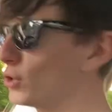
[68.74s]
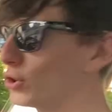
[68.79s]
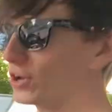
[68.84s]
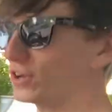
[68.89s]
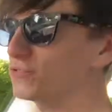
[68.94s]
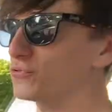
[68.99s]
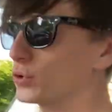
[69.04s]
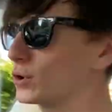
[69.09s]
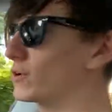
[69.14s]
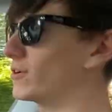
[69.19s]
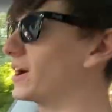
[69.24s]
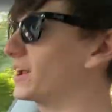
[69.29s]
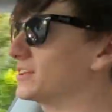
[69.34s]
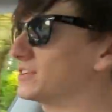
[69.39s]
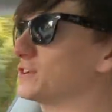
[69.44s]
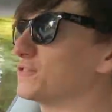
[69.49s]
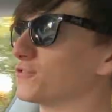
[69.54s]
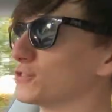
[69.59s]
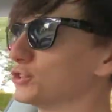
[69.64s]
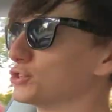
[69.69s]
But if we were at a
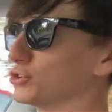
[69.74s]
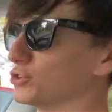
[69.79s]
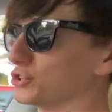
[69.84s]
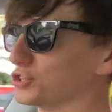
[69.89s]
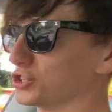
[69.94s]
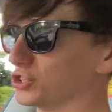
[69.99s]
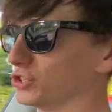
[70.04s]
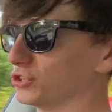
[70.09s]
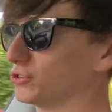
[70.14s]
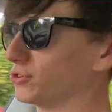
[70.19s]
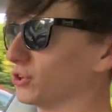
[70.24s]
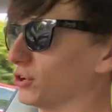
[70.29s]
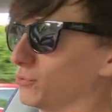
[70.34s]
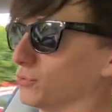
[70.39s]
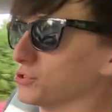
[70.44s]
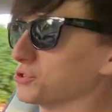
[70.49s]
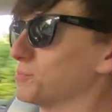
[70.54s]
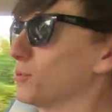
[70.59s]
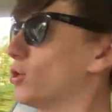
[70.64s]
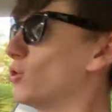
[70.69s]
different junction that
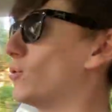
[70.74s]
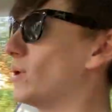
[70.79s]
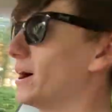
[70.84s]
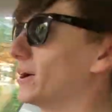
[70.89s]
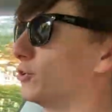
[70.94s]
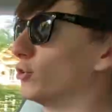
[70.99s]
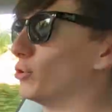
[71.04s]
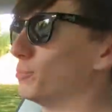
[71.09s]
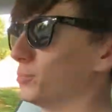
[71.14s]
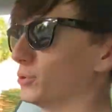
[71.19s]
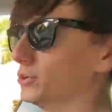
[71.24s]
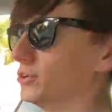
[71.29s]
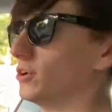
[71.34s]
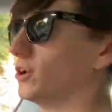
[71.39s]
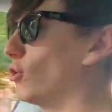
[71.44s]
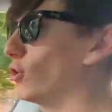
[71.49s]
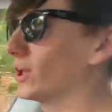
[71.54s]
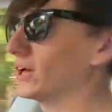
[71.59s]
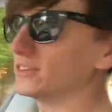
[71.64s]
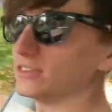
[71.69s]
was more wide open,
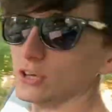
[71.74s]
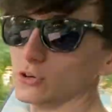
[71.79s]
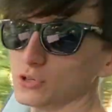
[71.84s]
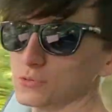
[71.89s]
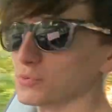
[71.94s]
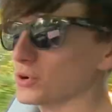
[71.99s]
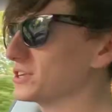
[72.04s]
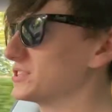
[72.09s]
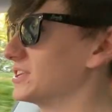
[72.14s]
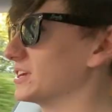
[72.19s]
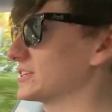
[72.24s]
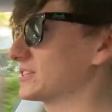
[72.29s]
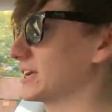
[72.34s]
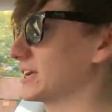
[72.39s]
all I'd do is press the